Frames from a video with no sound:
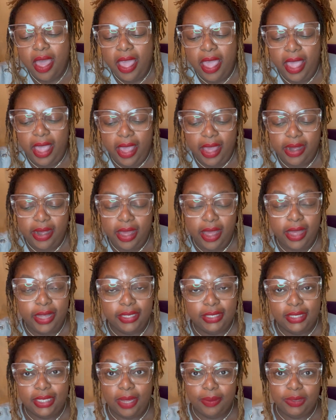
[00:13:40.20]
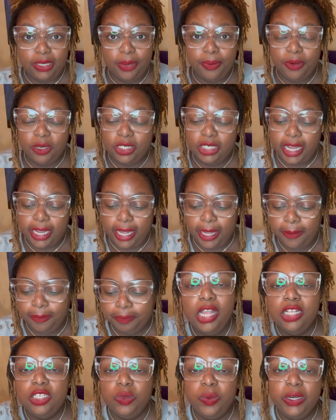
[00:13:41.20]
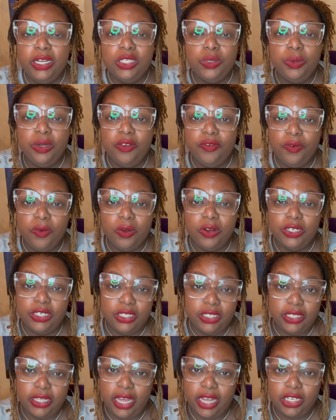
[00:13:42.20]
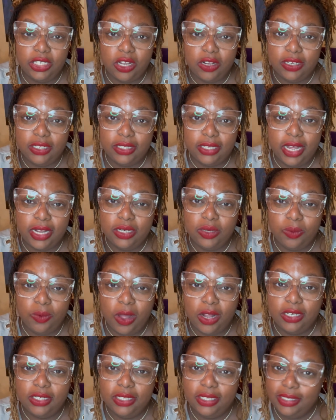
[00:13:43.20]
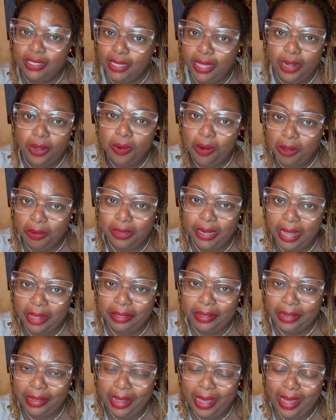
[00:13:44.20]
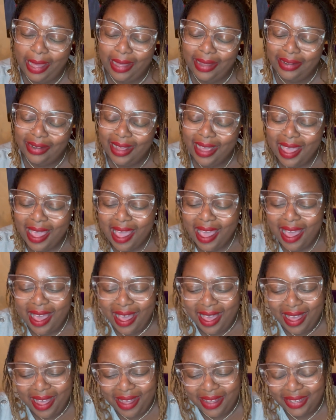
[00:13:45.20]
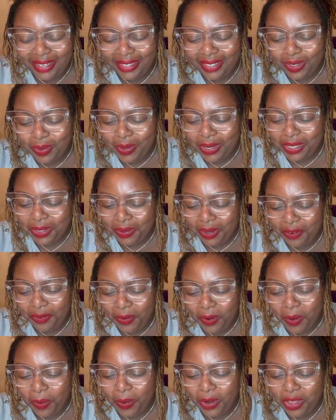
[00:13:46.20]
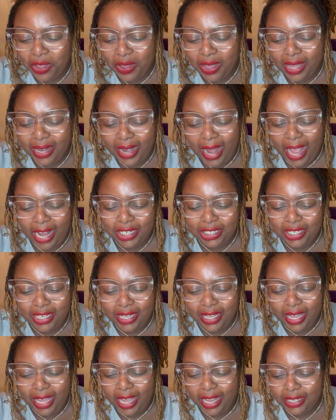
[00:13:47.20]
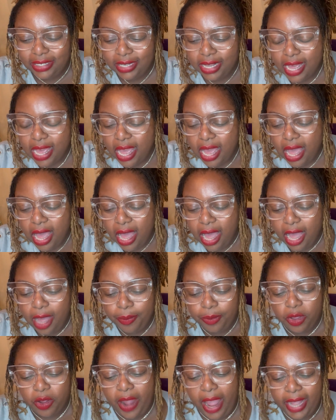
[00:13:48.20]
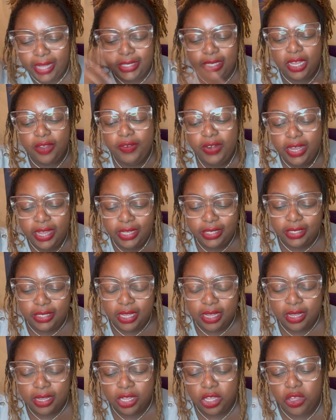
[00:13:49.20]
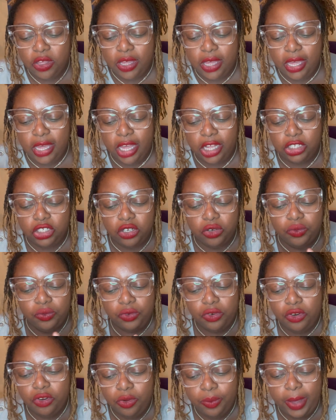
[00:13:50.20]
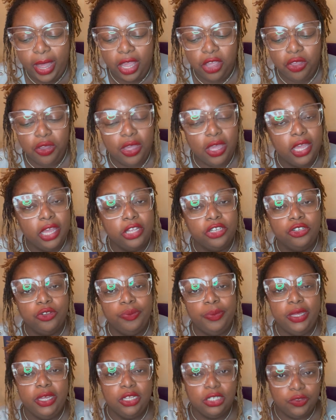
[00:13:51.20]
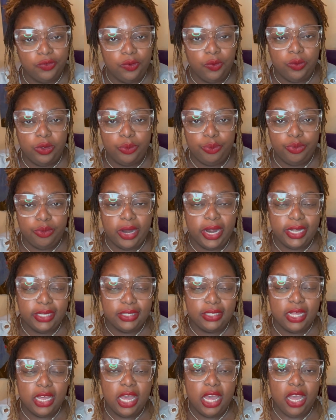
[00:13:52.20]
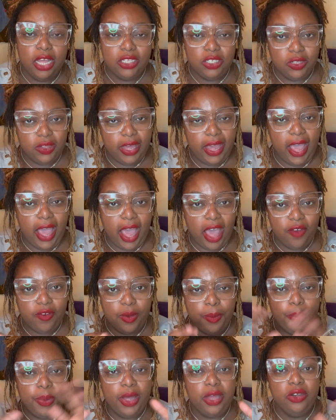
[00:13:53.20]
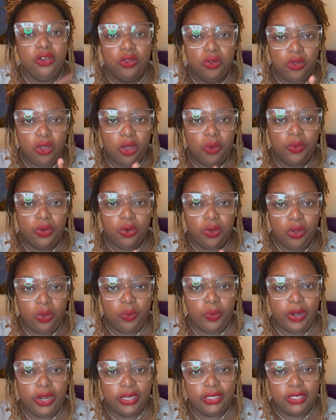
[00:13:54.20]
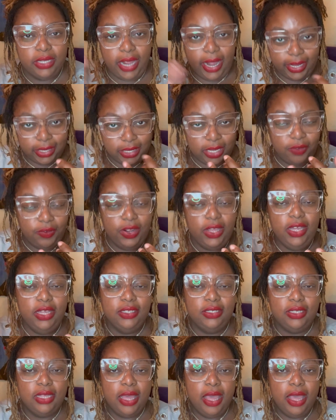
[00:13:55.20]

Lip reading: and September 2nd, 2024, just in case y'all decide to watch this later on down the line. 2024, where you can actually get your activities, you can get your room, and you can get your meals for one price. So they have a bundle going on where it's activities,